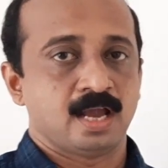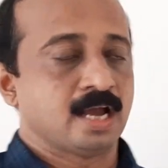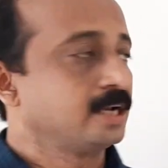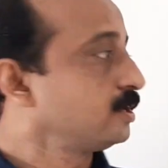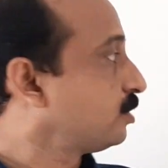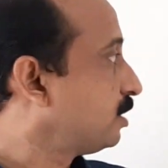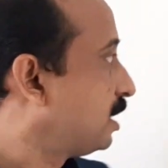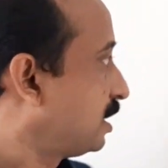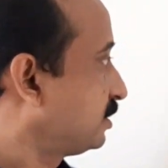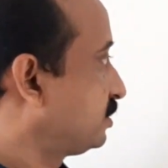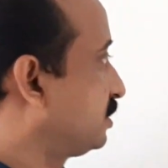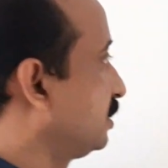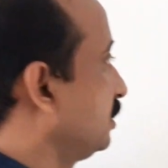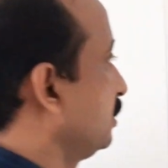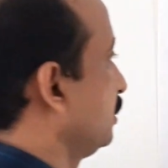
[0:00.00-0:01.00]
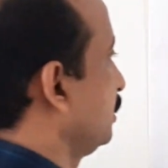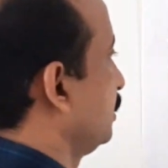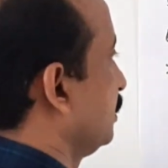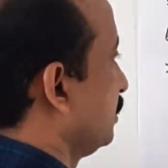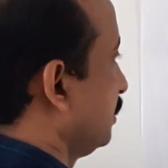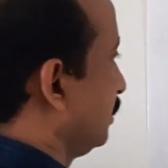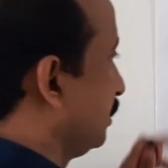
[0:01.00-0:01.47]
And our last
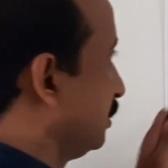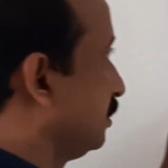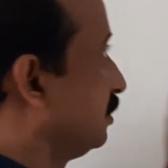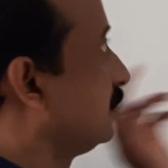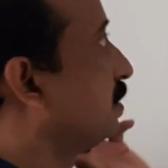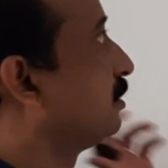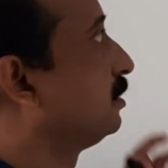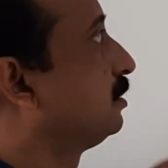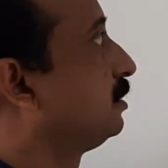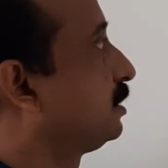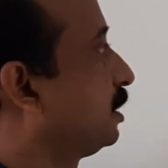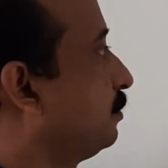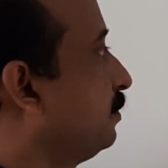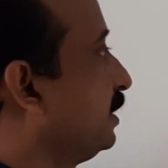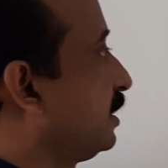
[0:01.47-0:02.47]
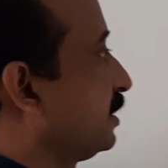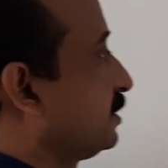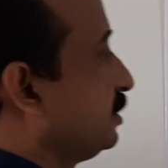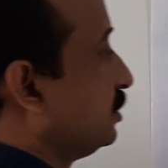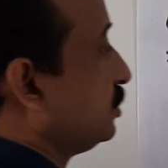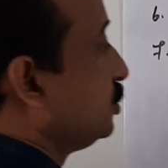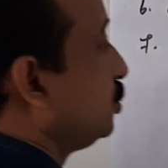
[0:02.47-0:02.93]
type
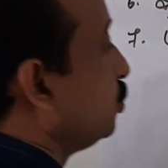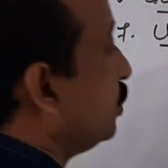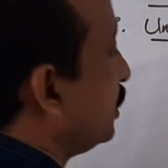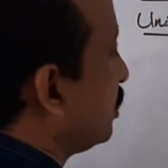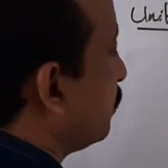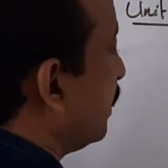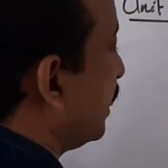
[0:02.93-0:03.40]
matrix is unity